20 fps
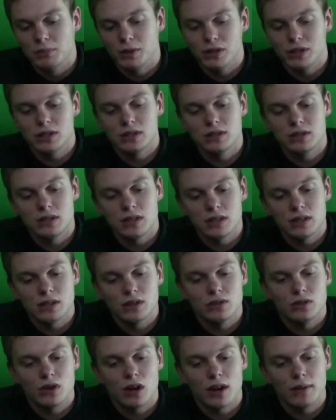But this is in
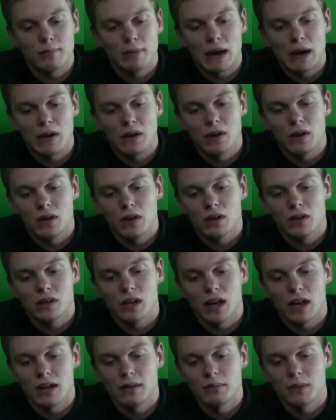there drawing power all
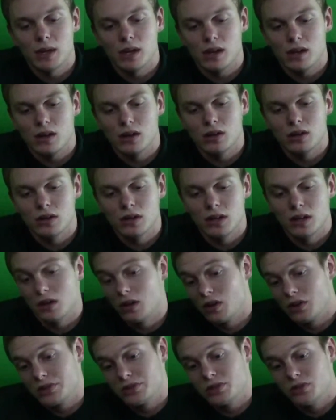the time. It could,
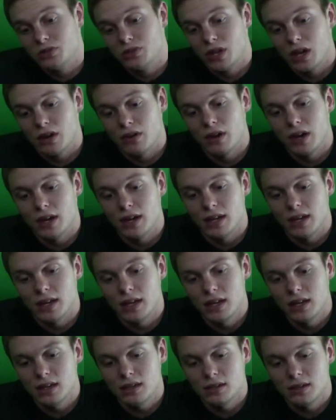and also generating
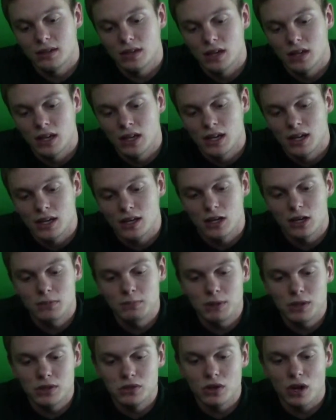heat. It
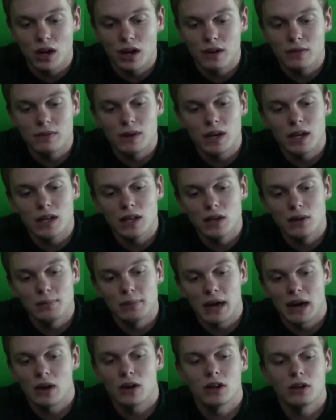could be drawing very little
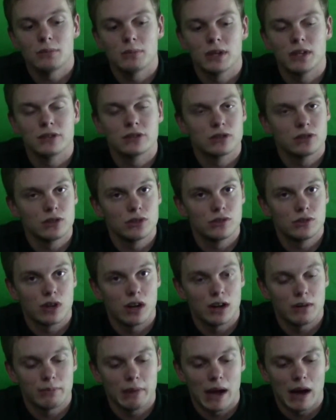power, but it's still
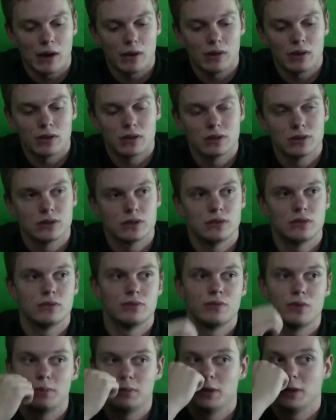drawing power
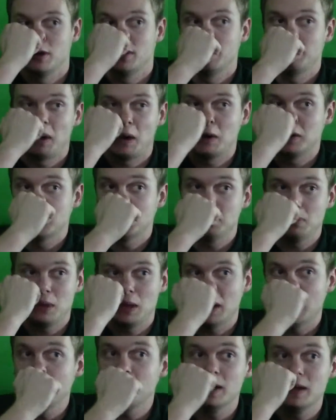from your power
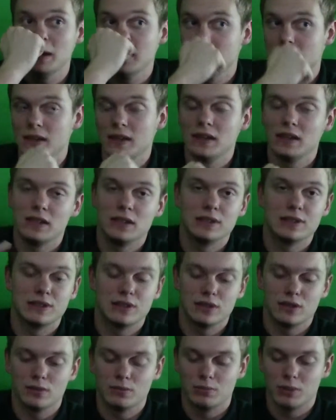supply and
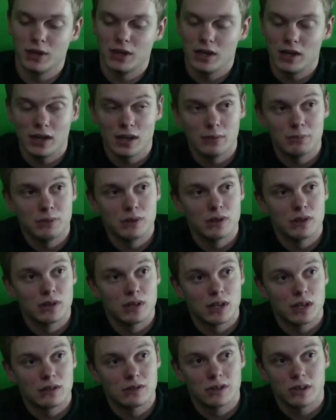still bringing up your
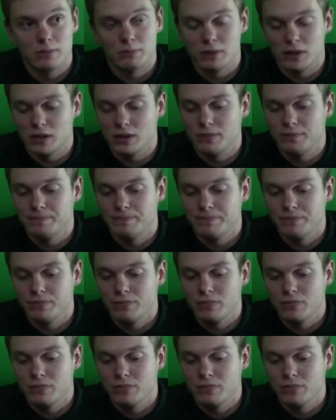electric bill.